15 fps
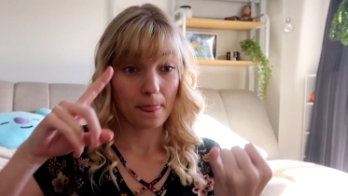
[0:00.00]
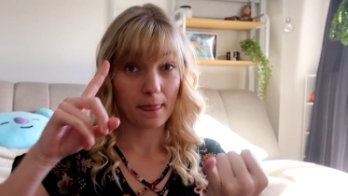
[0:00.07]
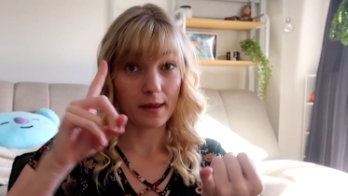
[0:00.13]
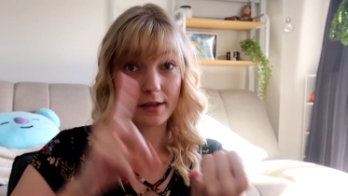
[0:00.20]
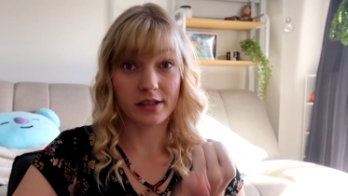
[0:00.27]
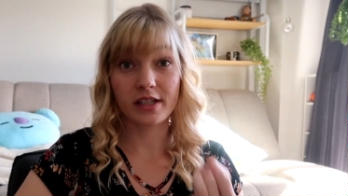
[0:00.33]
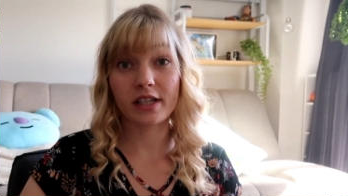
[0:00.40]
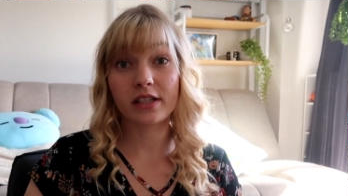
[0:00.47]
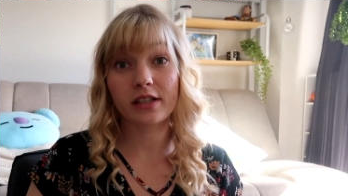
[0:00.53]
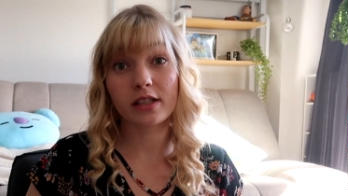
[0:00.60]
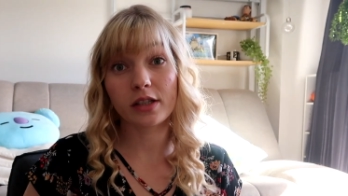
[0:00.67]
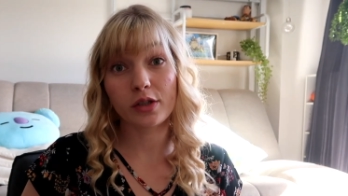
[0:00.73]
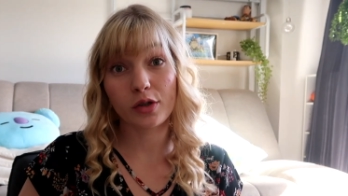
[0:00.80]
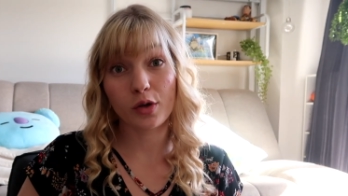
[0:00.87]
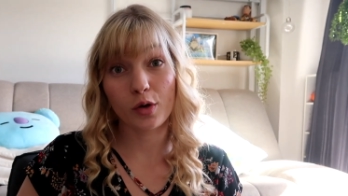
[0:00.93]
the
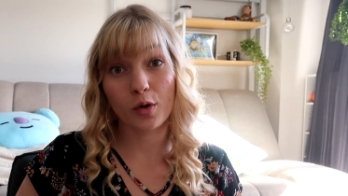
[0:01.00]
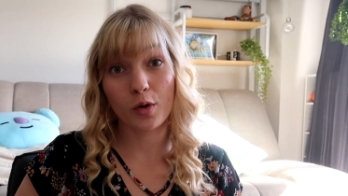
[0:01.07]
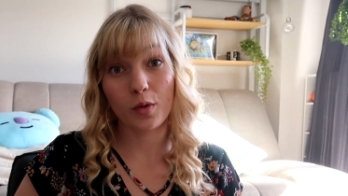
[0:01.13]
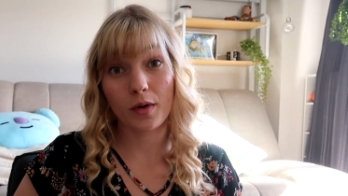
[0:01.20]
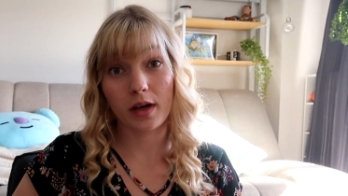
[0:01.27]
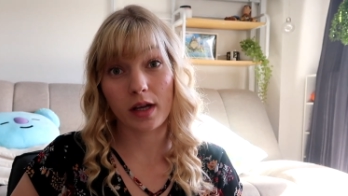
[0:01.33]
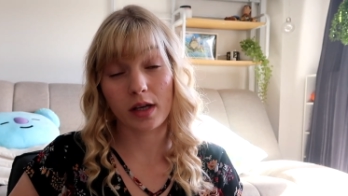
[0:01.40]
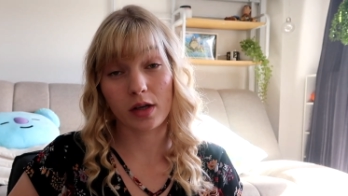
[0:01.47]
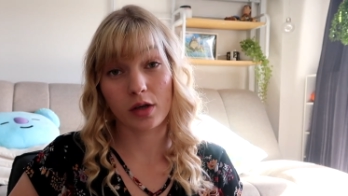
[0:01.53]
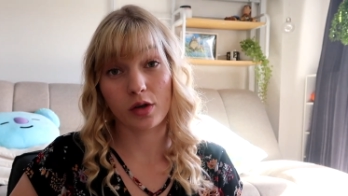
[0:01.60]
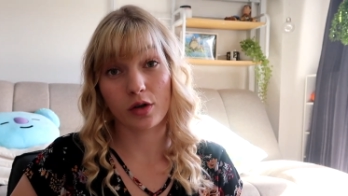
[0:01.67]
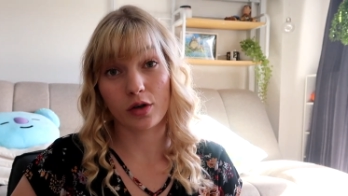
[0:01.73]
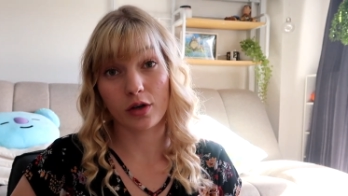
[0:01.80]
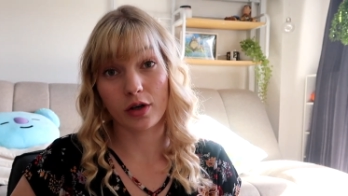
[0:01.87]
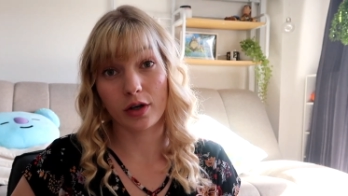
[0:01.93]
62 in
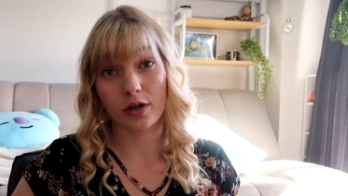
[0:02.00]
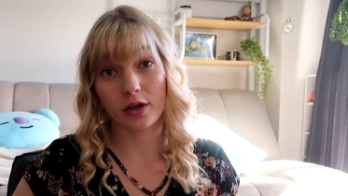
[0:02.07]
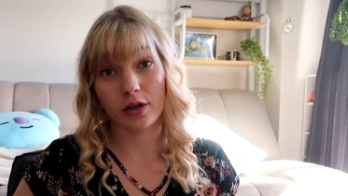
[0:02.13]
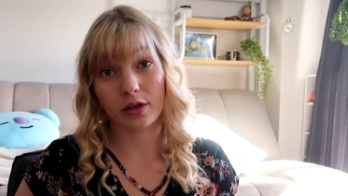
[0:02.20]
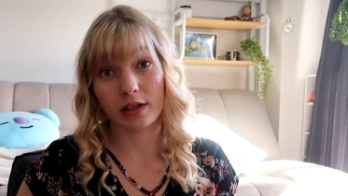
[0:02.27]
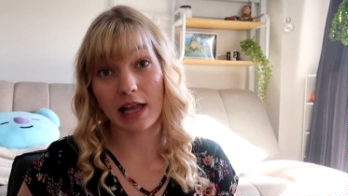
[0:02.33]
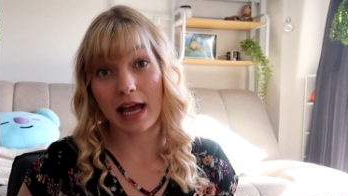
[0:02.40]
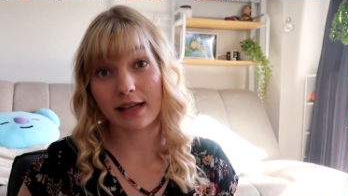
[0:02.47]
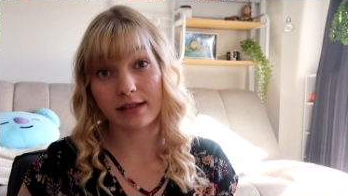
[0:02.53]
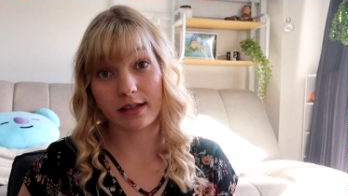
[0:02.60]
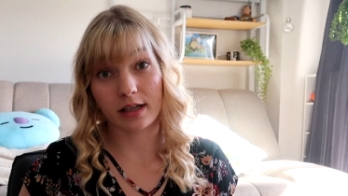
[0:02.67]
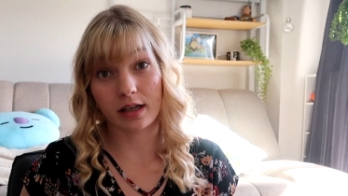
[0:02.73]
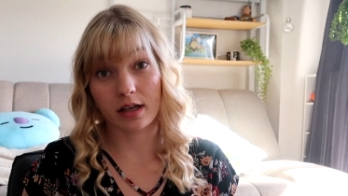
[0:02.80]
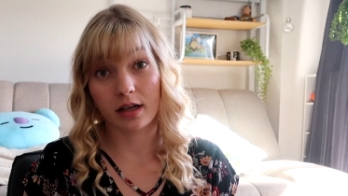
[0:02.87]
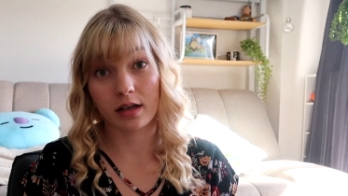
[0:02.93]
your, your
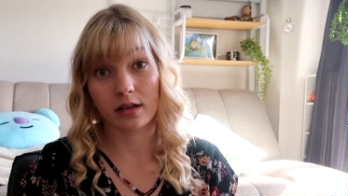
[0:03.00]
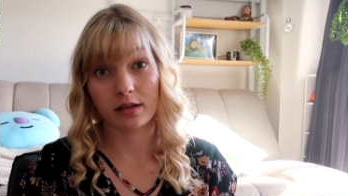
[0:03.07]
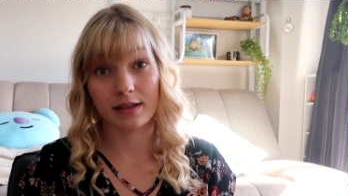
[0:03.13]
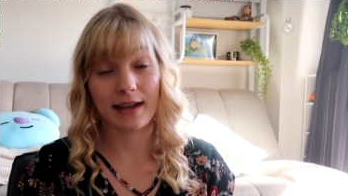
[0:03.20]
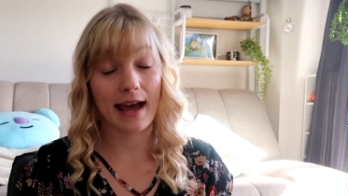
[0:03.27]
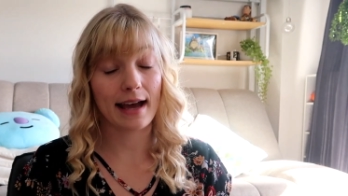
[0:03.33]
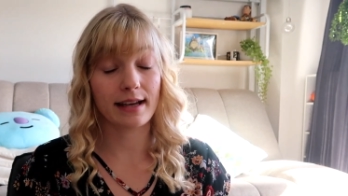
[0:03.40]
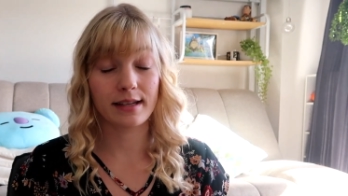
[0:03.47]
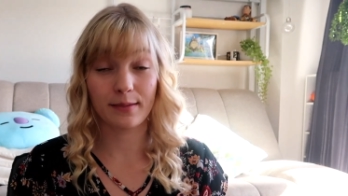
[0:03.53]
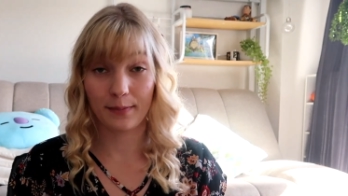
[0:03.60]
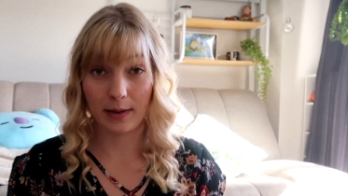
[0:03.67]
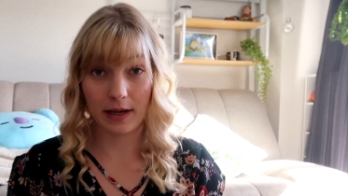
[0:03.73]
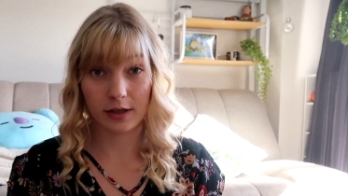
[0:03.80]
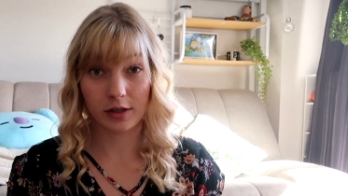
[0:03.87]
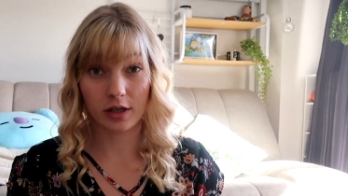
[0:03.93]
classic tax and
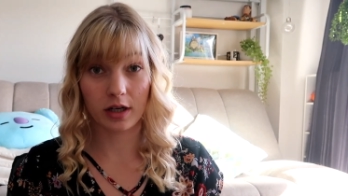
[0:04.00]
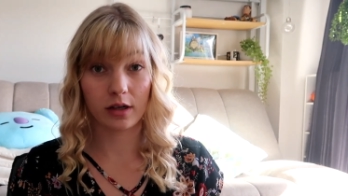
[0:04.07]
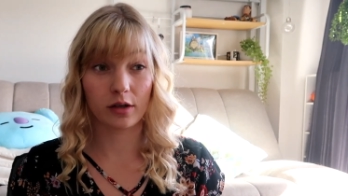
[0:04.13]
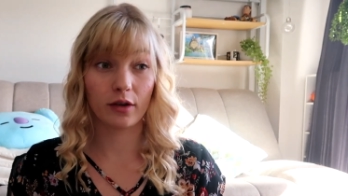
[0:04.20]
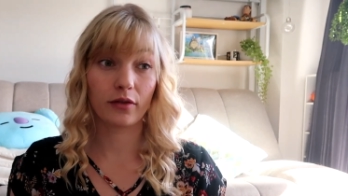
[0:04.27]
pension.